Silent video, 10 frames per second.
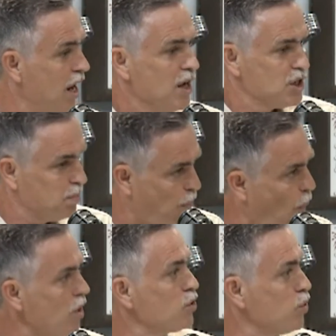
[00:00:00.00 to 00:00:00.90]

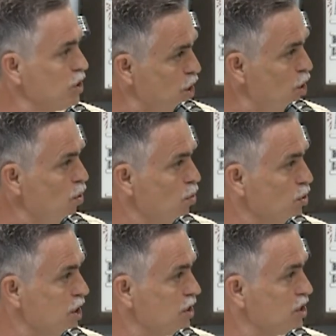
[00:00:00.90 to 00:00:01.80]
sports was
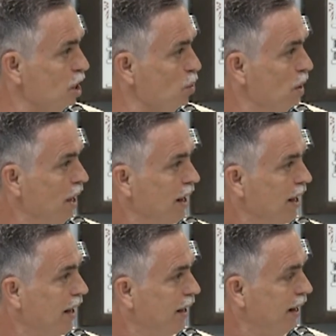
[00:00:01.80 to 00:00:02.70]
huge, and so
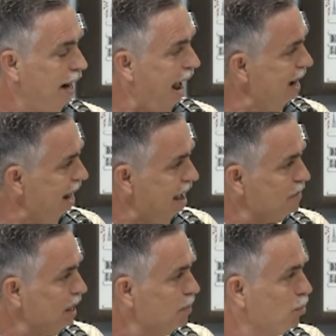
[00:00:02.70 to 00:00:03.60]
it had to have
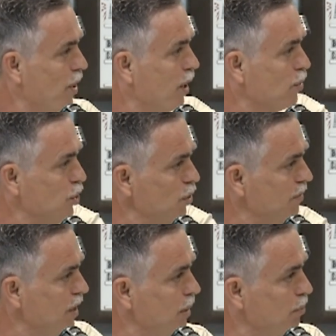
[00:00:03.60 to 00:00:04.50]
an imprint on you of
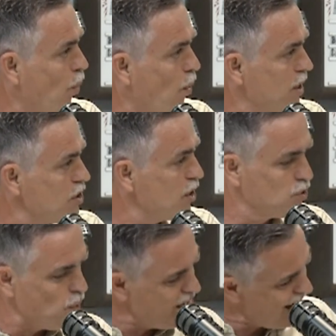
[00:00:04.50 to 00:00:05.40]
the importance because
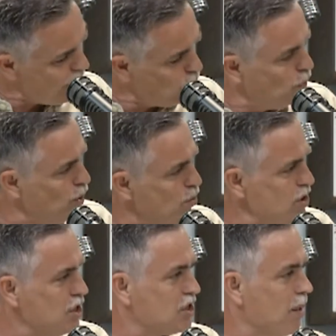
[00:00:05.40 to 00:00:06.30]
we kind of were
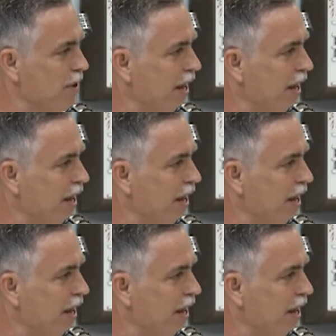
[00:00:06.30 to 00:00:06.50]
losing some of that.